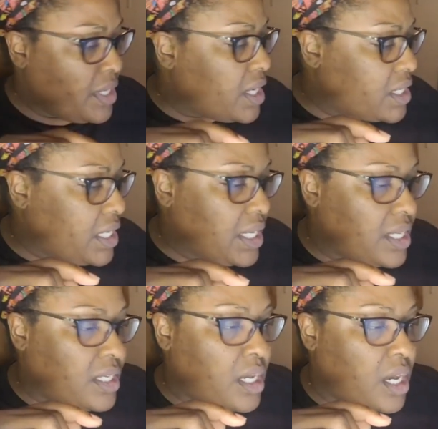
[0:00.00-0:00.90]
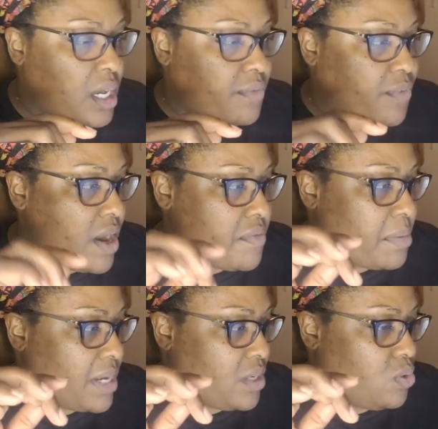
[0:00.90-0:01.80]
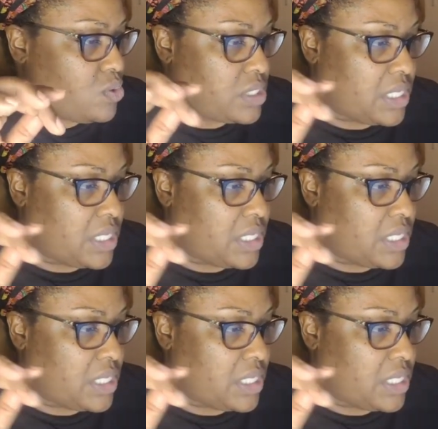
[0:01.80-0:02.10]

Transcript: Again, for everybody who's